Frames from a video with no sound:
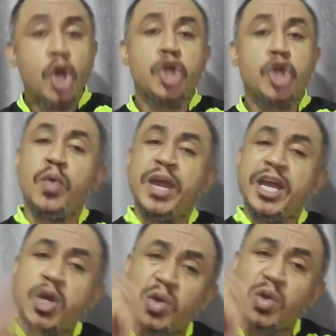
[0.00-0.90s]
You will
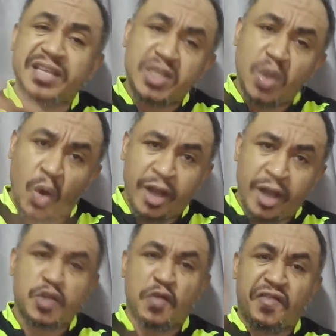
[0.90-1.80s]
use this oil
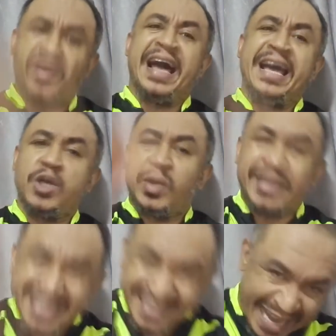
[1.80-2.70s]
to fry your
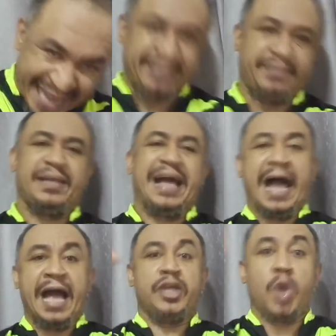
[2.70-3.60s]
lizard
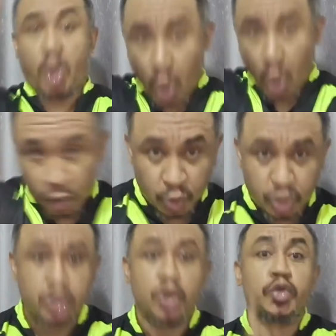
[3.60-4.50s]
and your
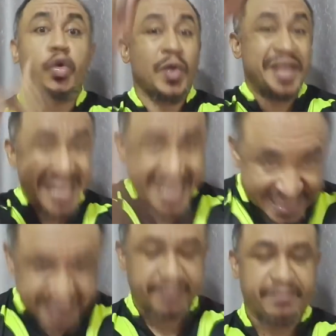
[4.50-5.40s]
cockroach to
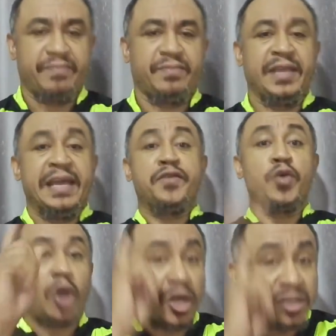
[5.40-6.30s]
eat if
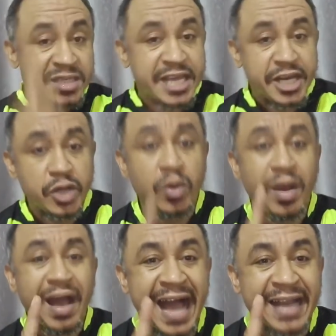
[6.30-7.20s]
you continue
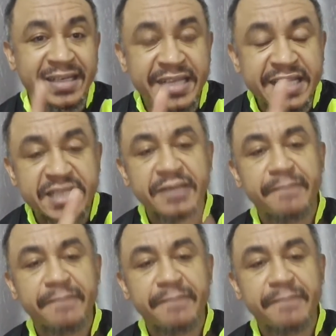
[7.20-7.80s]
at this